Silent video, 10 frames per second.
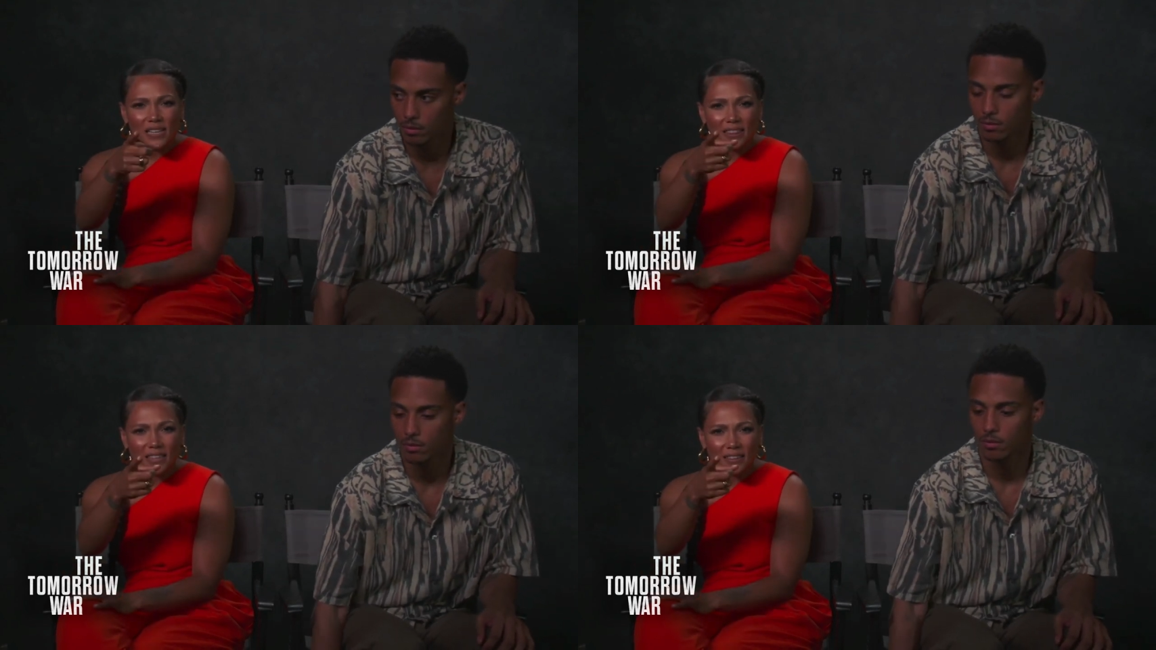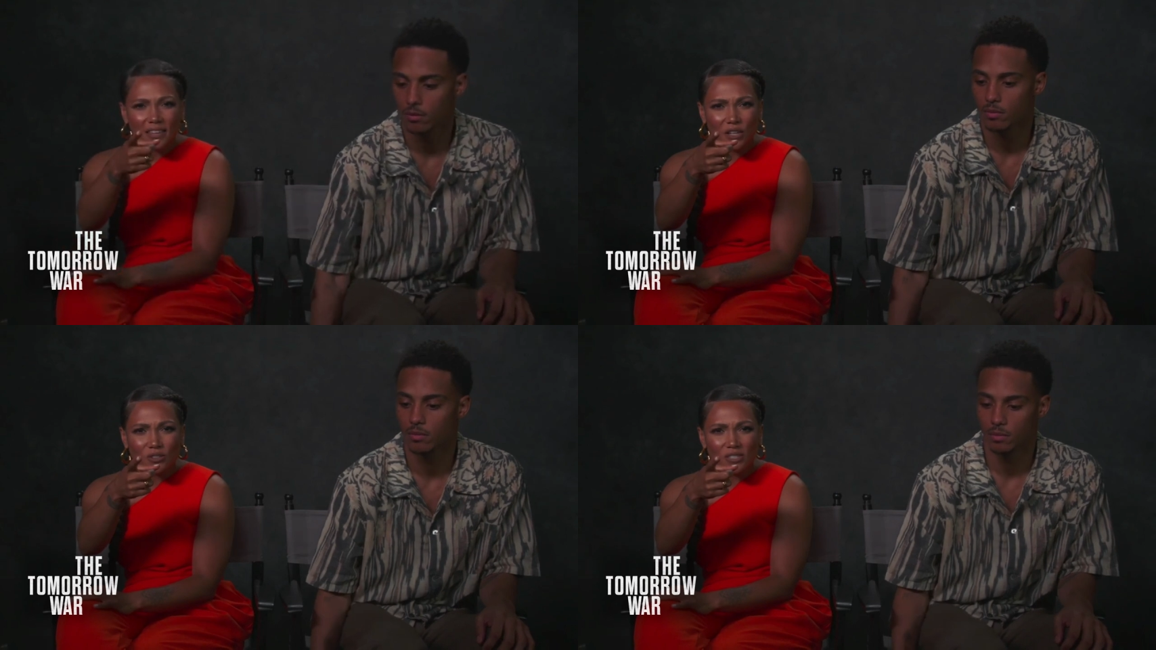Speaker 1: that
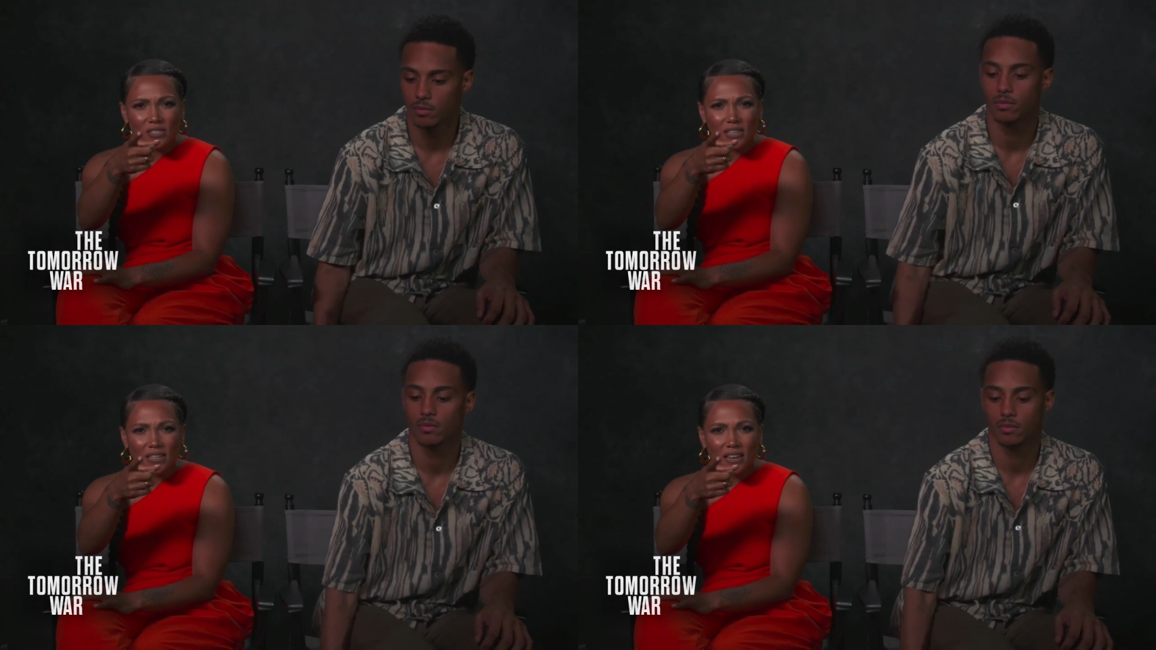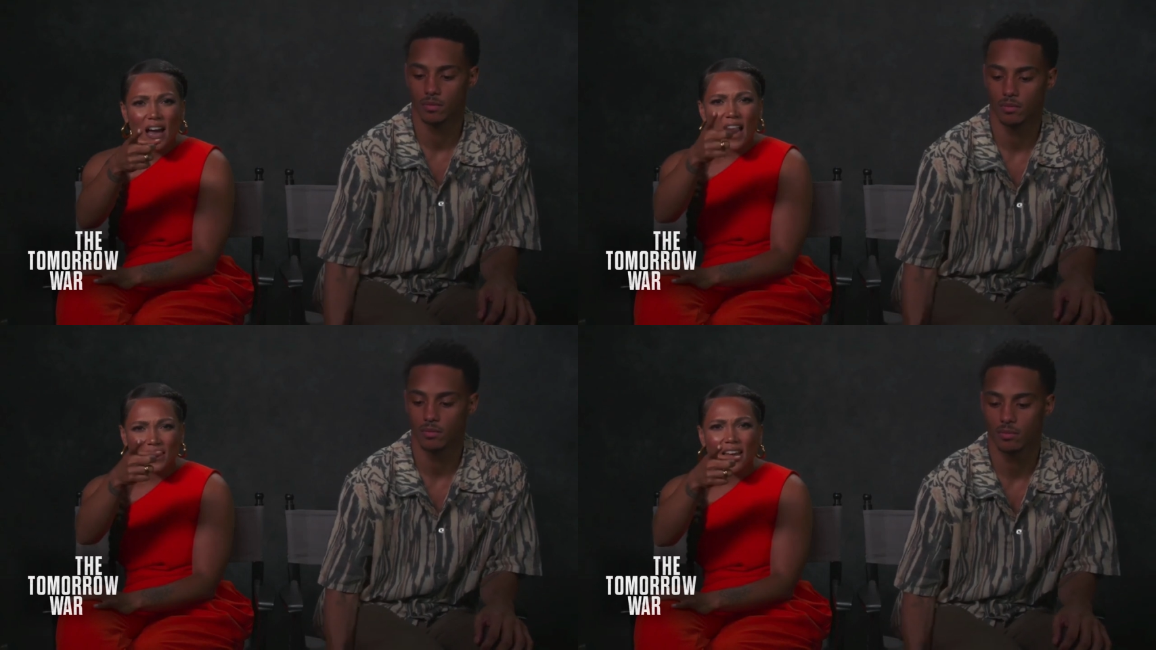thing that you just did?
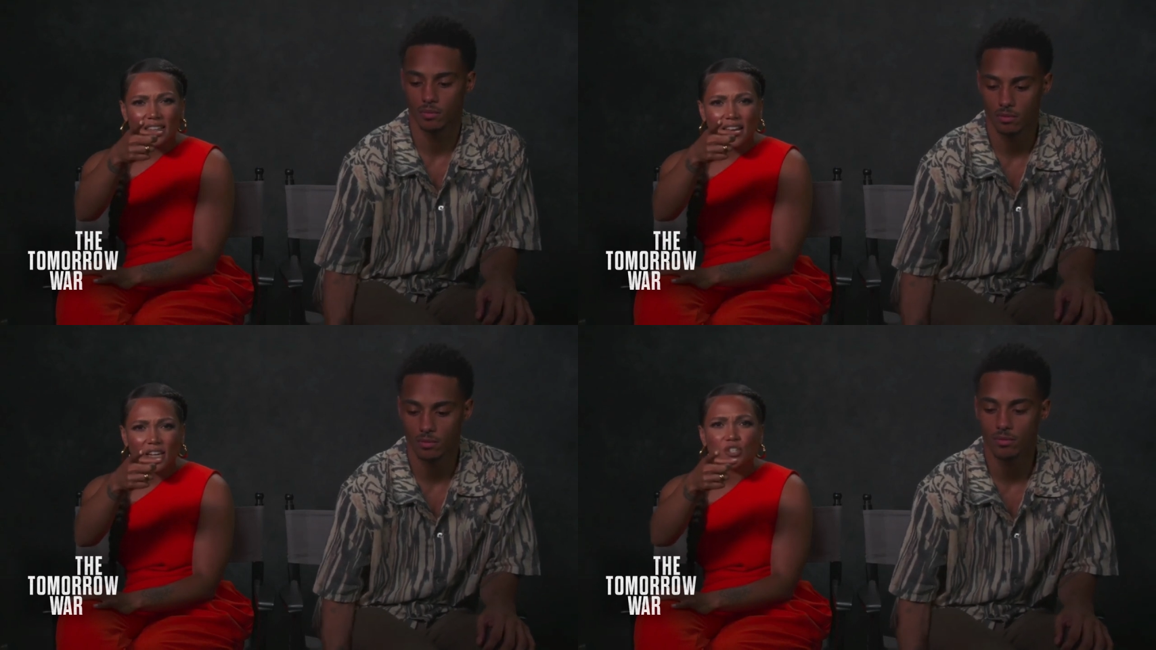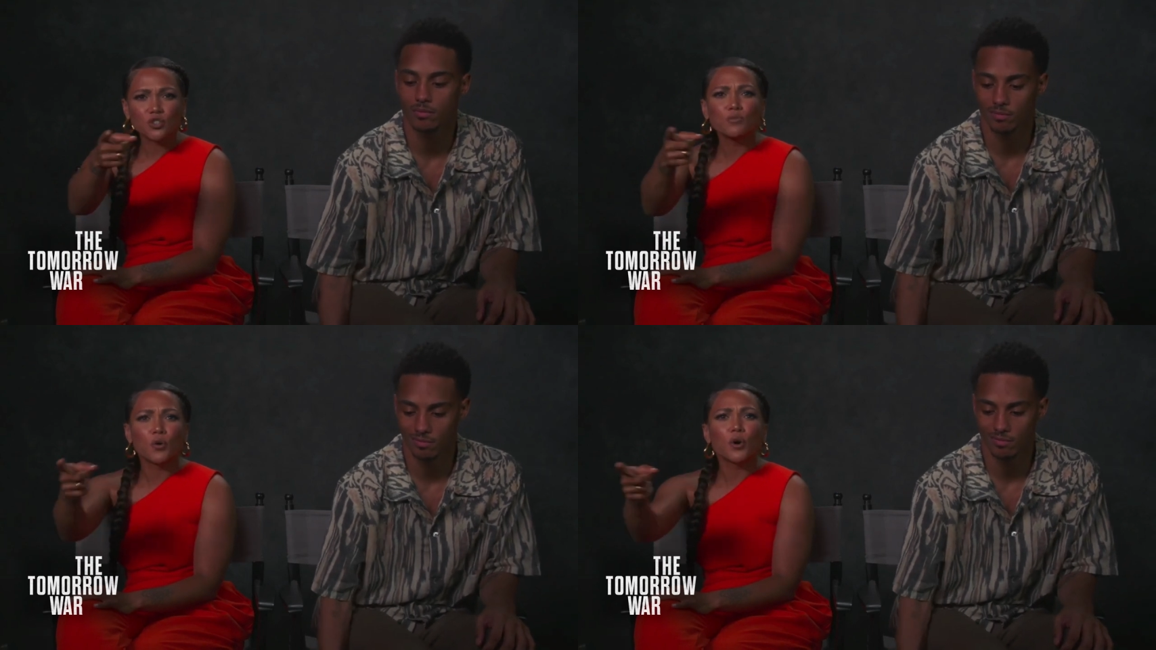I like that.
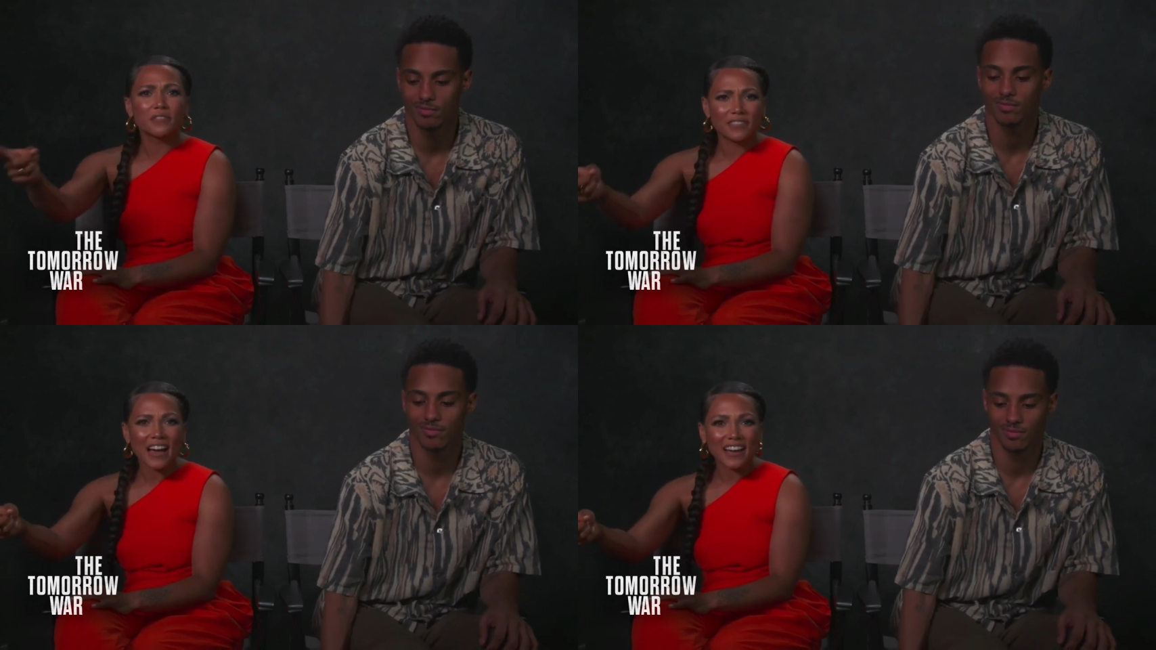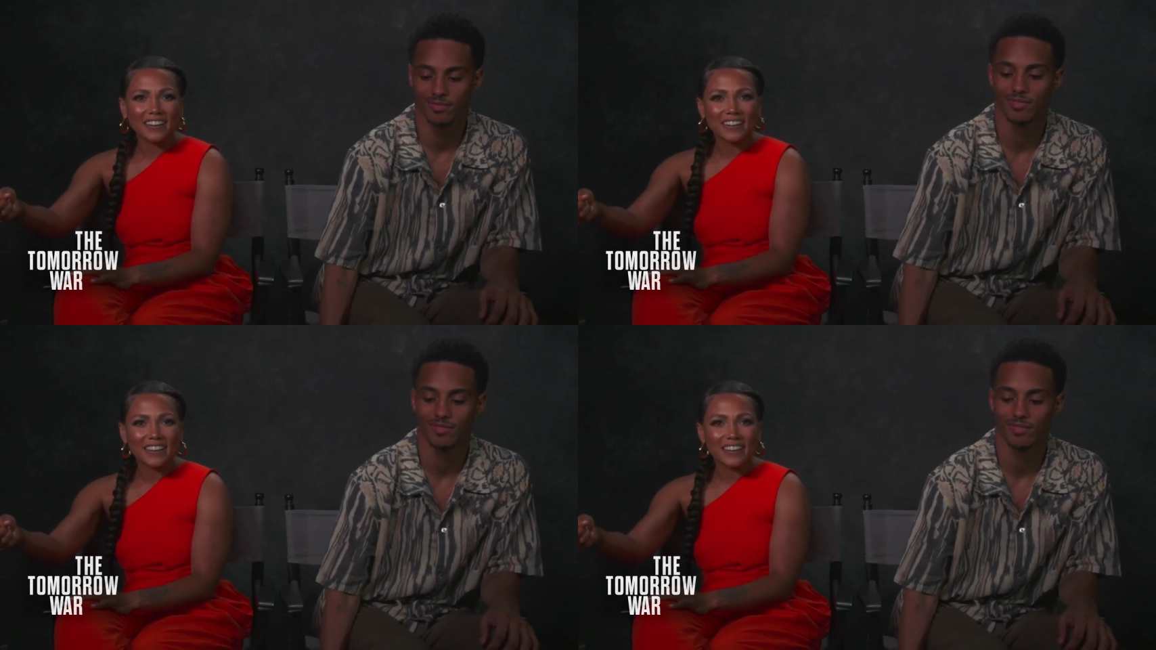Do more of that.